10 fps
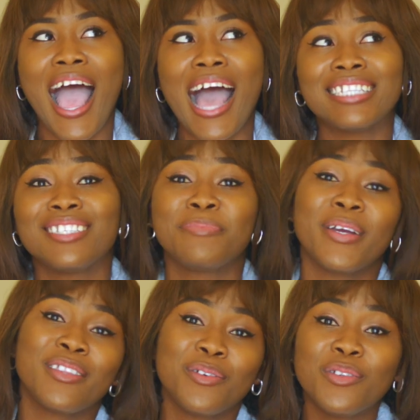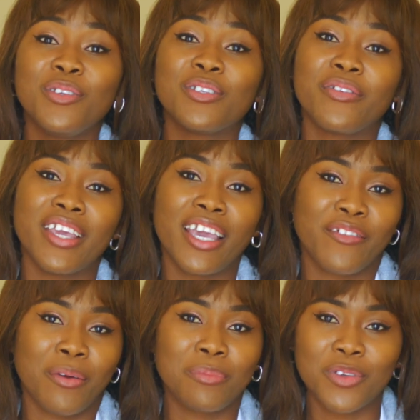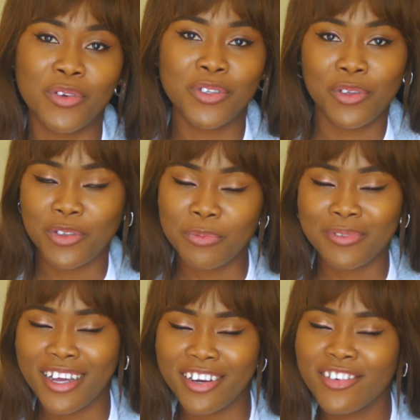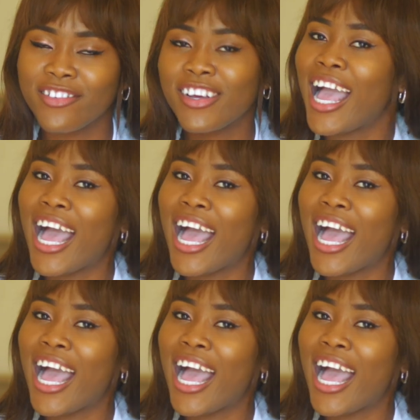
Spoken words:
and spread the good news of the AFM Stories YouTube channel.